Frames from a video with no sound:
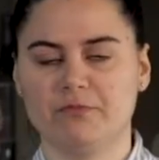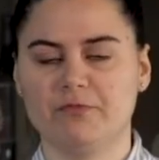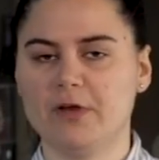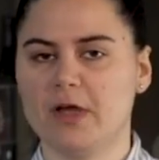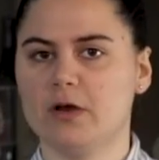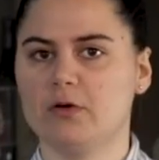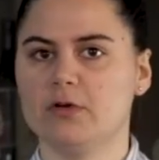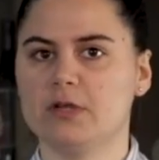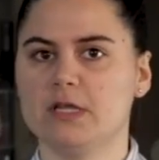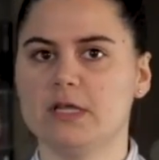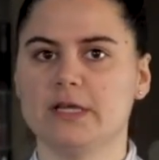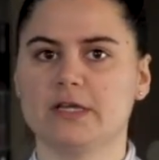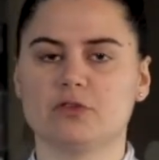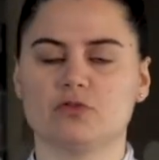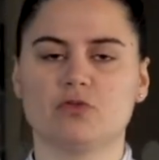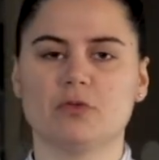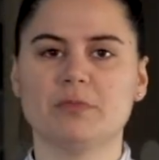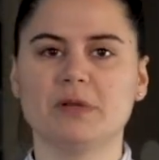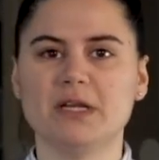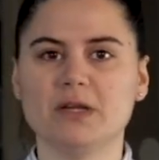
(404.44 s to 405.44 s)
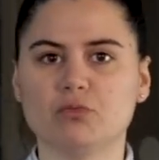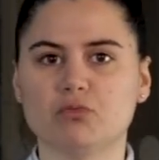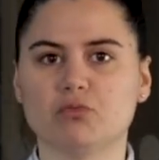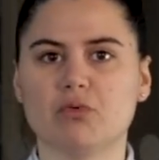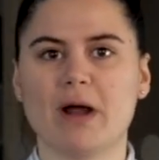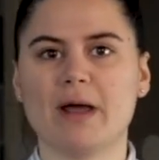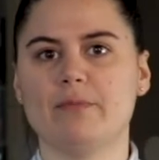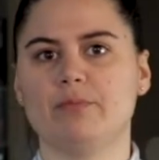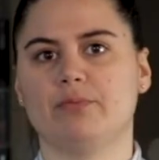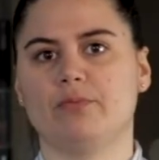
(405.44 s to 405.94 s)
extremely
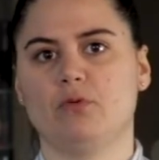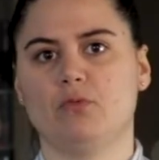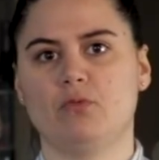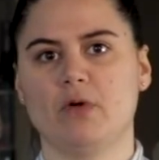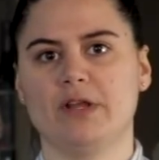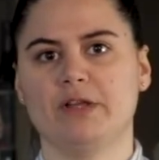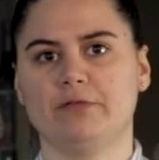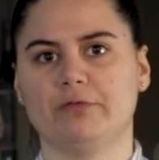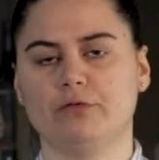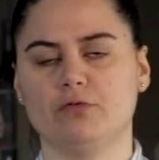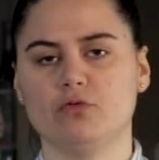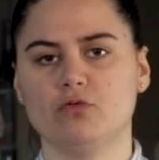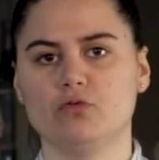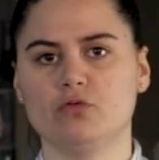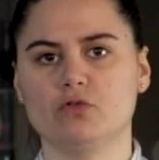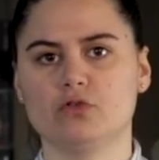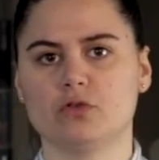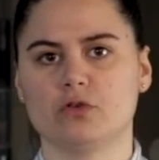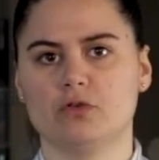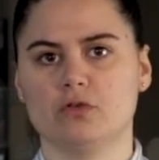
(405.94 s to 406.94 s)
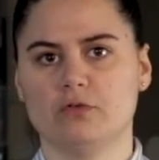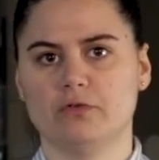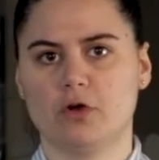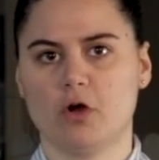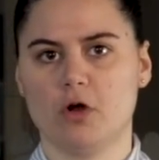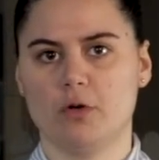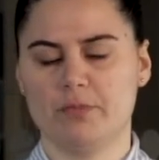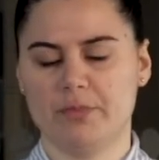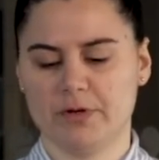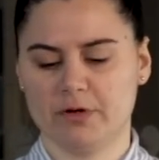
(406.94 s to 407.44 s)
ripe red fruits. You've
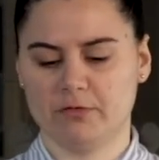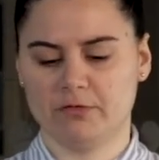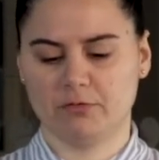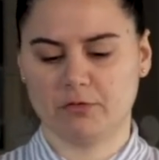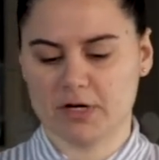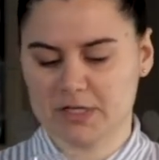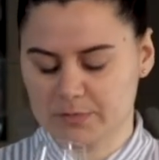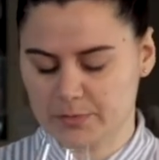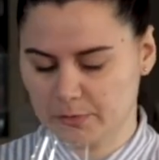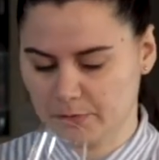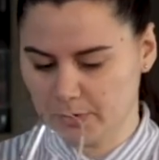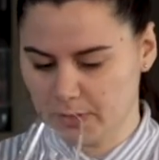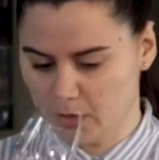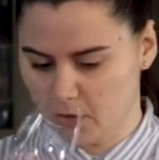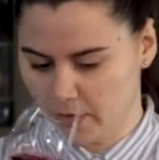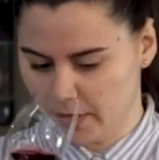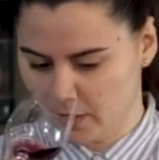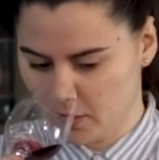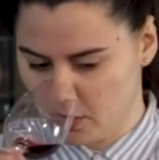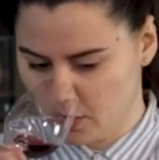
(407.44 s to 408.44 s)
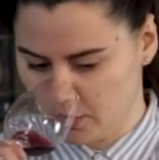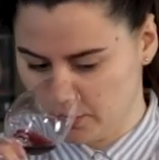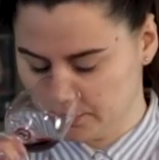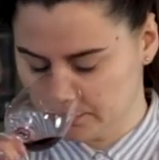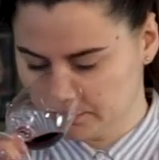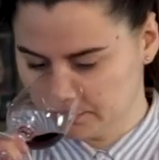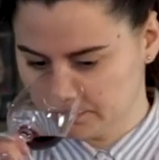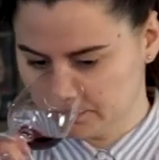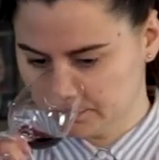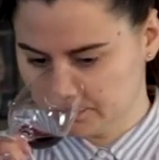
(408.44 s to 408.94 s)
got a bit of raspberry going on,
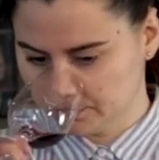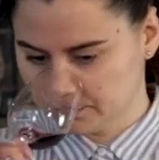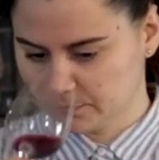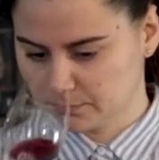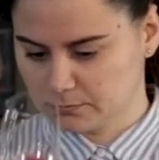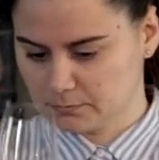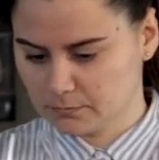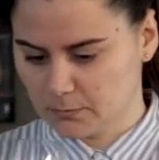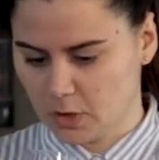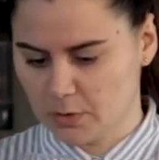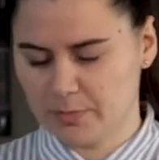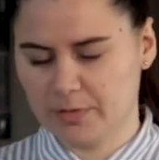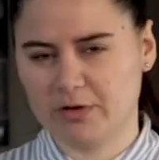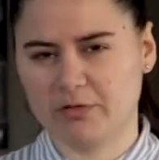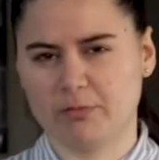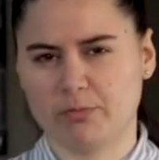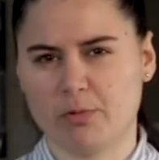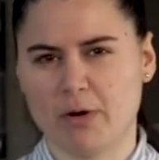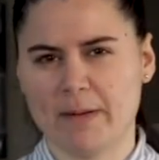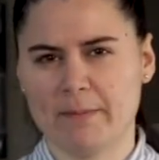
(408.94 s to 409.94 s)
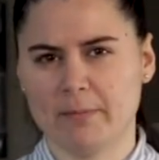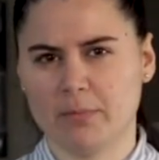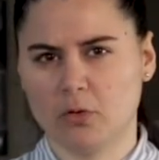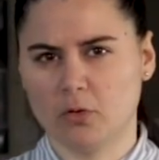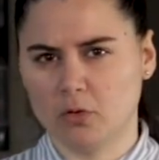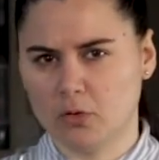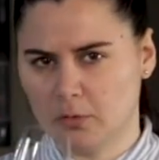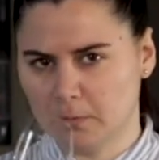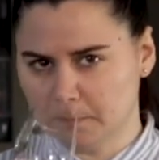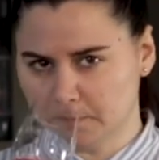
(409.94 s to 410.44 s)
a bit of
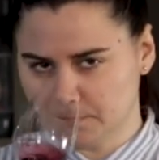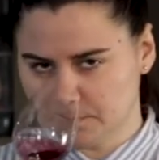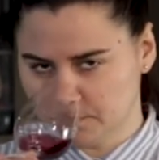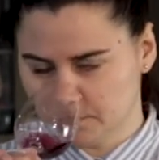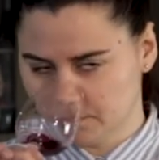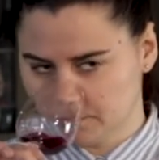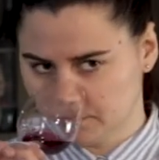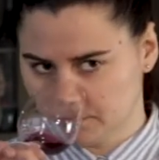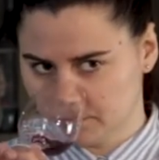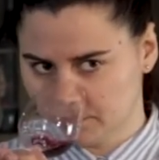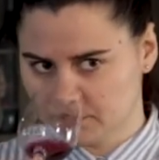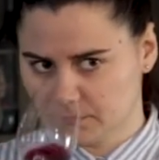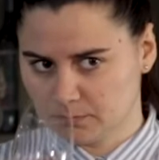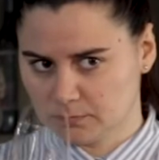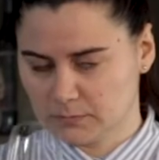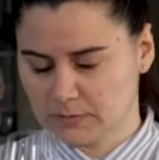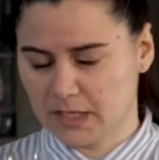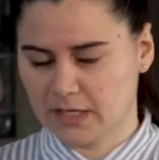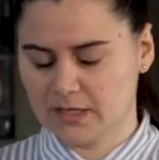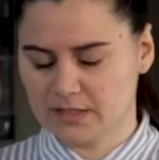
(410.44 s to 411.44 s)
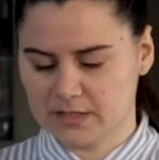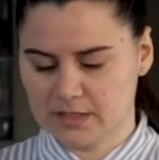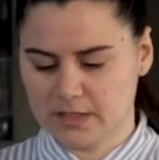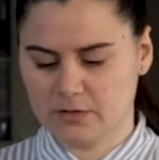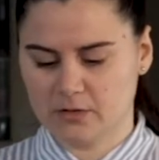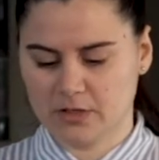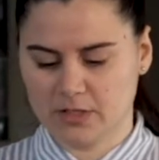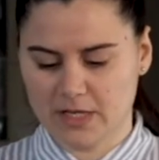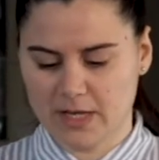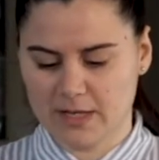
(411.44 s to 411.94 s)
bramble. Like I said
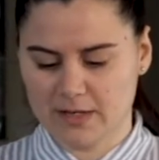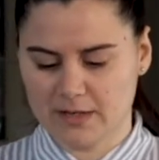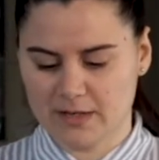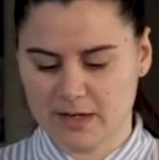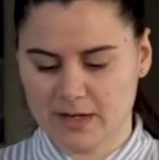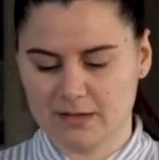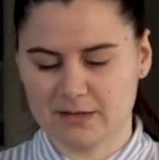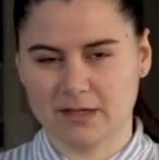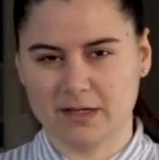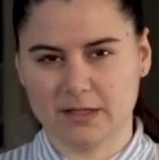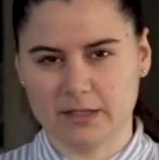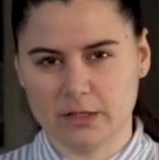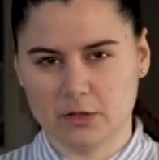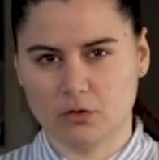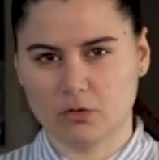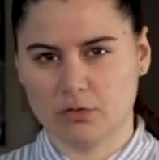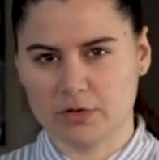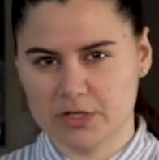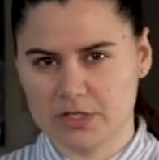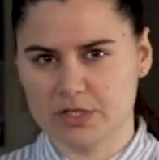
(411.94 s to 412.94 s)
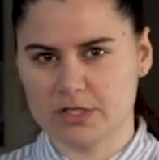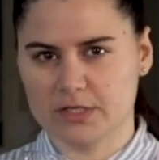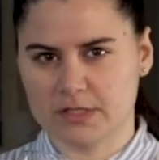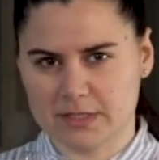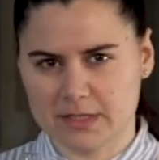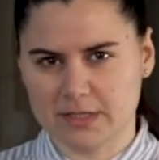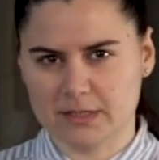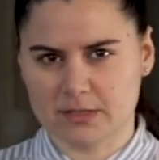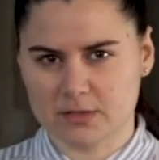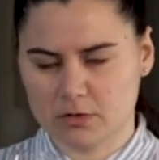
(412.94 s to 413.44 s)
again, that licorice
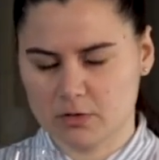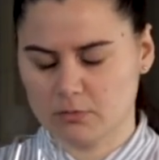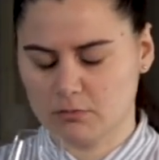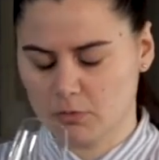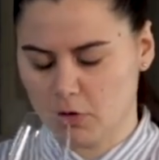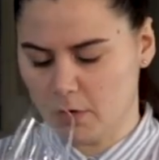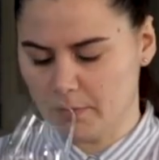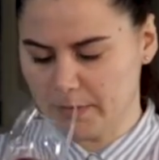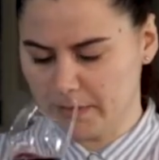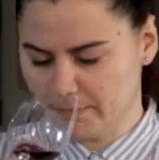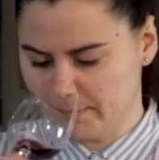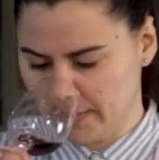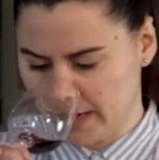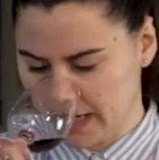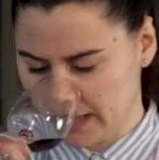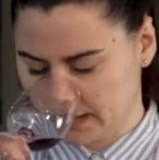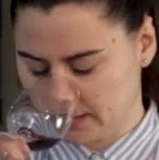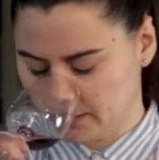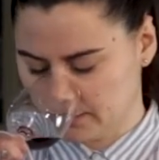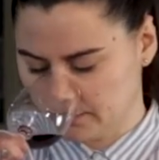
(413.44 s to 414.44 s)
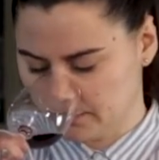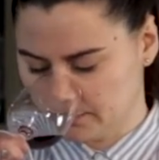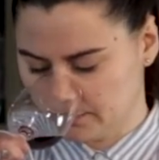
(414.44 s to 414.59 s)
is coming back,